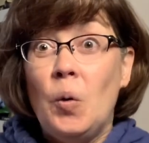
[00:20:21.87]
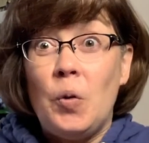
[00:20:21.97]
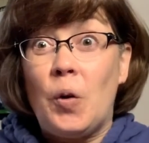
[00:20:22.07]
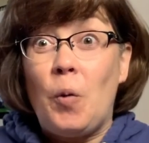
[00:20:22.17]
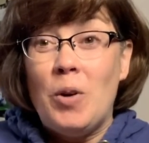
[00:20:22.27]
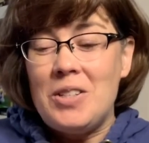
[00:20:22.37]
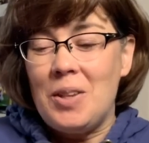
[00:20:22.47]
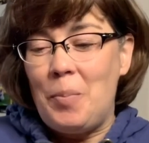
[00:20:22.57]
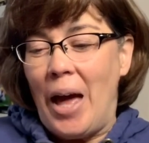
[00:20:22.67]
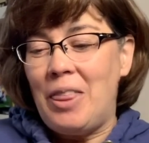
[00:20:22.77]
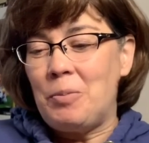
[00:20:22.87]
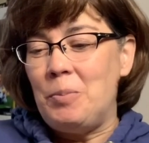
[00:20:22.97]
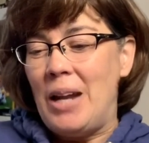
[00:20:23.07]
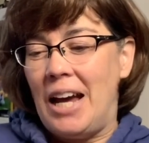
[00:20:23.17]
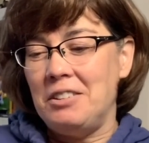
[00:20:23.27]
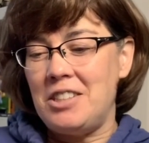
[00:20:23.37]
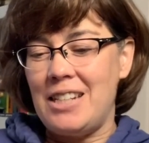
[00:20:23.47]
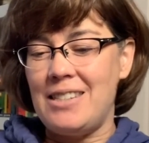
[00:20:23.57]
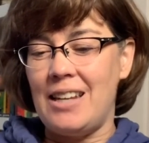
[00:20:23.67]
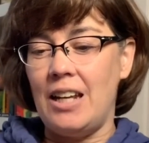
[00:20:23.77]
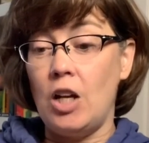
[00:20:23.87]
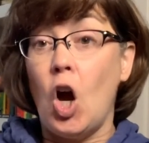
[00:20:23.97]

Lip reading: They're going to the bathroom now, Jane said.